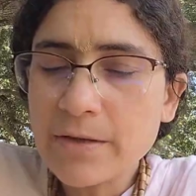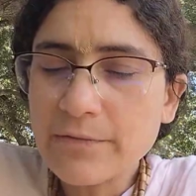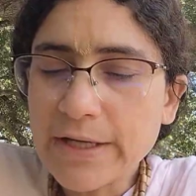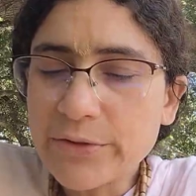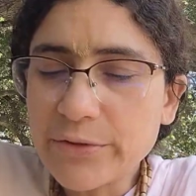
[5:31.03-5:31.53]

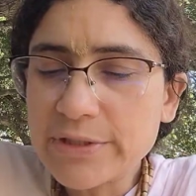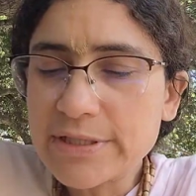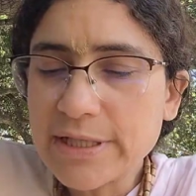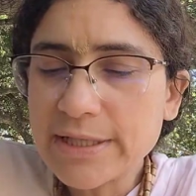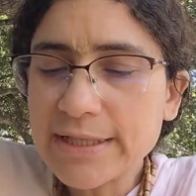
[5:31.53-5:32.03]

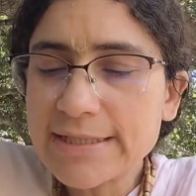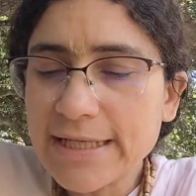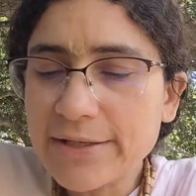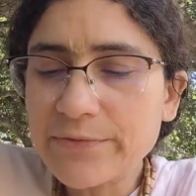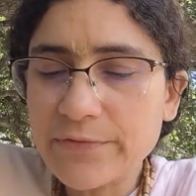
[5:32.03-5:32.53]
Vaikunta is
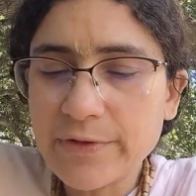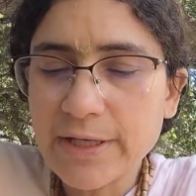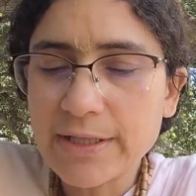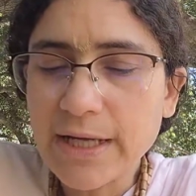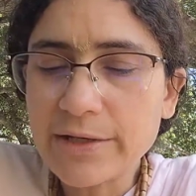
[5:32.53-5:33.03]

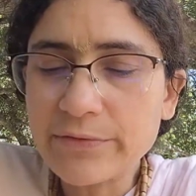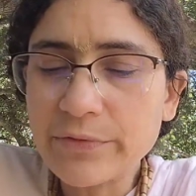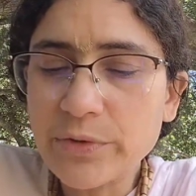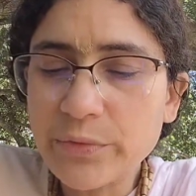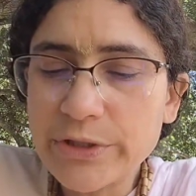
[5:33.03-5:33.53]
infinite, and if
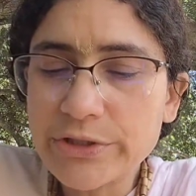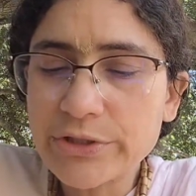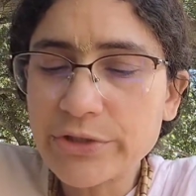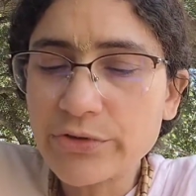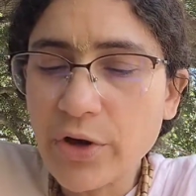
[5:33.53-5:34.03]
we wish
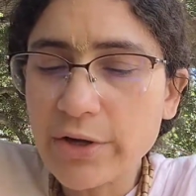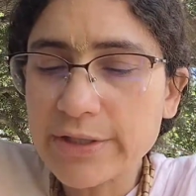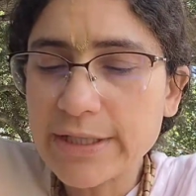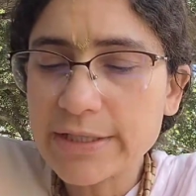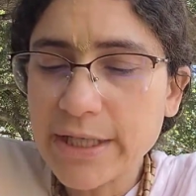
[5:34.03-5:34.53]
to draw
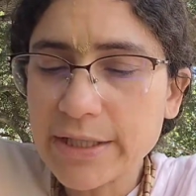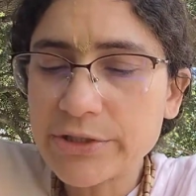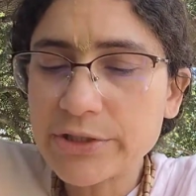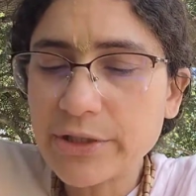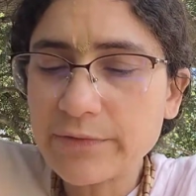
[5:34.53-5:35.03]
the
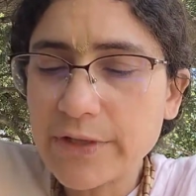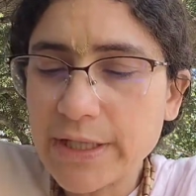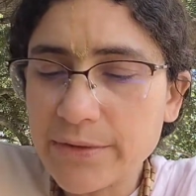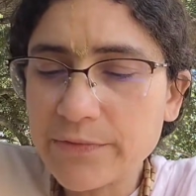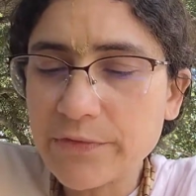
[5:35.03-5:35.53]
attention of
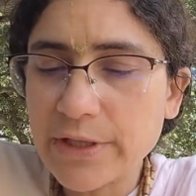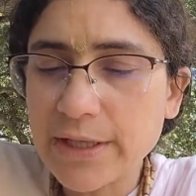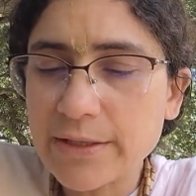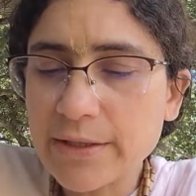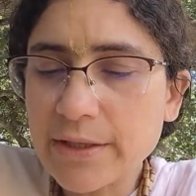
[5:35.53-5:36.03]
the
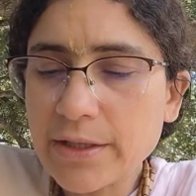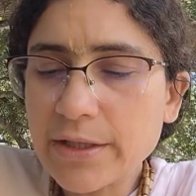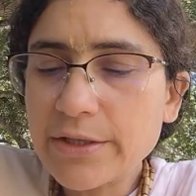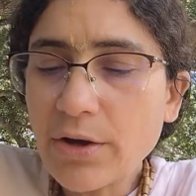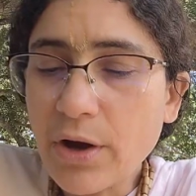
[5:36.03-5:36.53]
infinite,
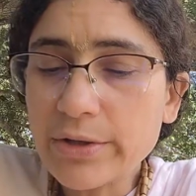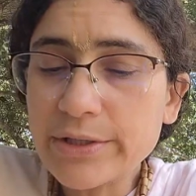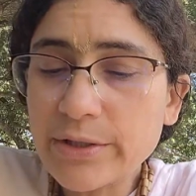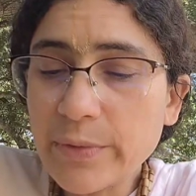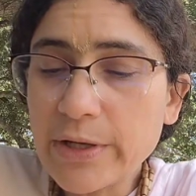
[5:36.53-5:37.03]
the
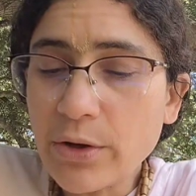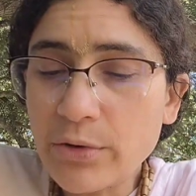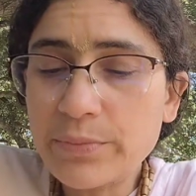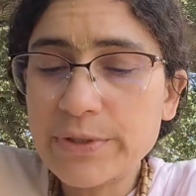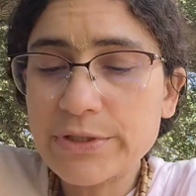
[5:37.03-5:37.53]
only way
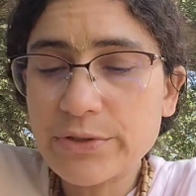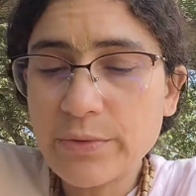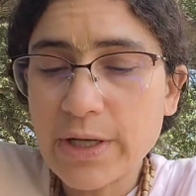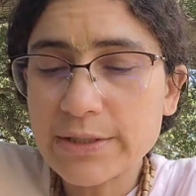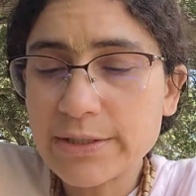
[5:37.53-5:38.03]
open
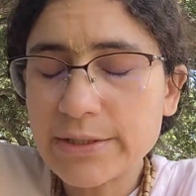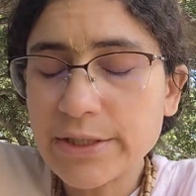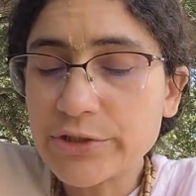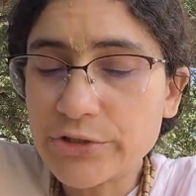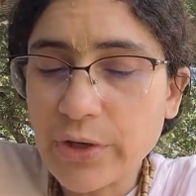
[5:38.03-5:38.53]
to us
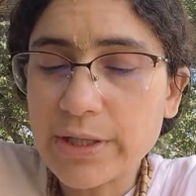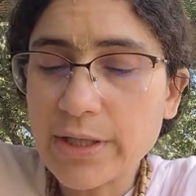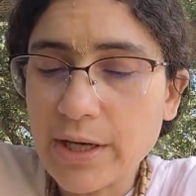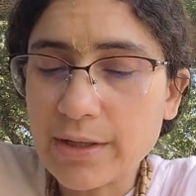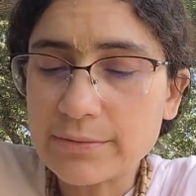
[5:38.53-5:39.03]
is
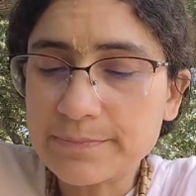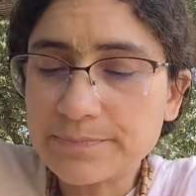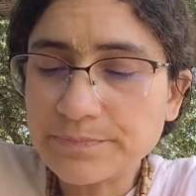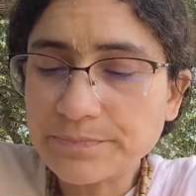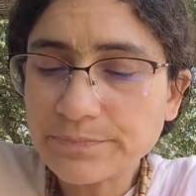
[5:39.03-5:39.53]
Shraddha.
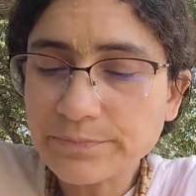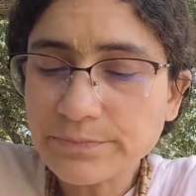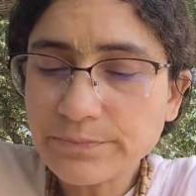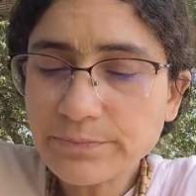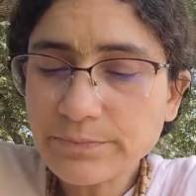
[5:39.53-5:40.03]

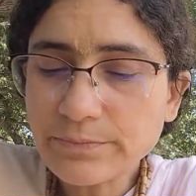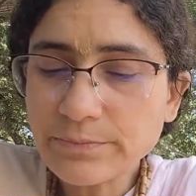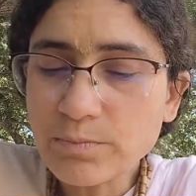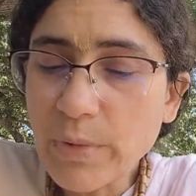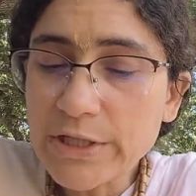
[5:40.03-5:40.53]

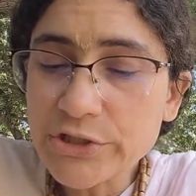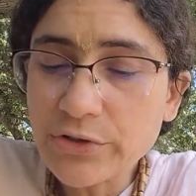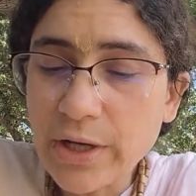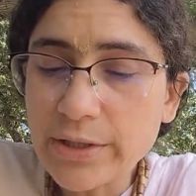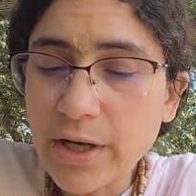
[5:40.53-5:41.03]
By
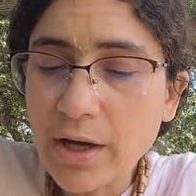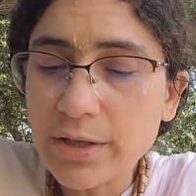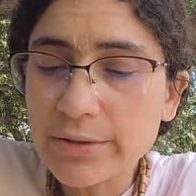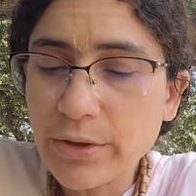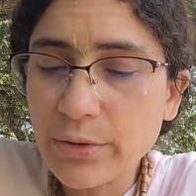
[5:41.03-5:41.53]
shraddha
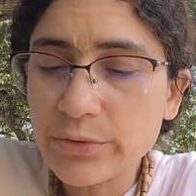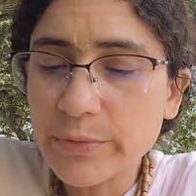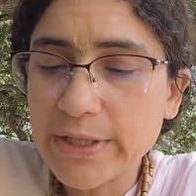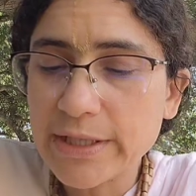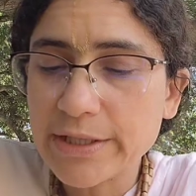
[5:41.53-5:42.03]
alone,
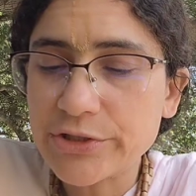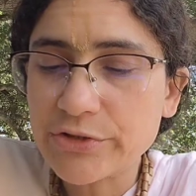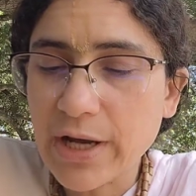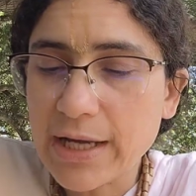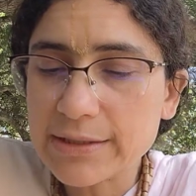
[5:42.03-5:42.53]
we can
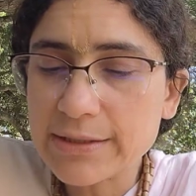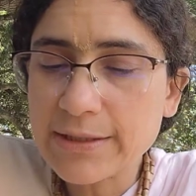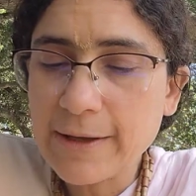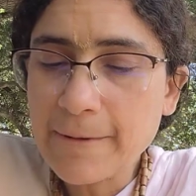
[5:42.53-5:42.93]
attract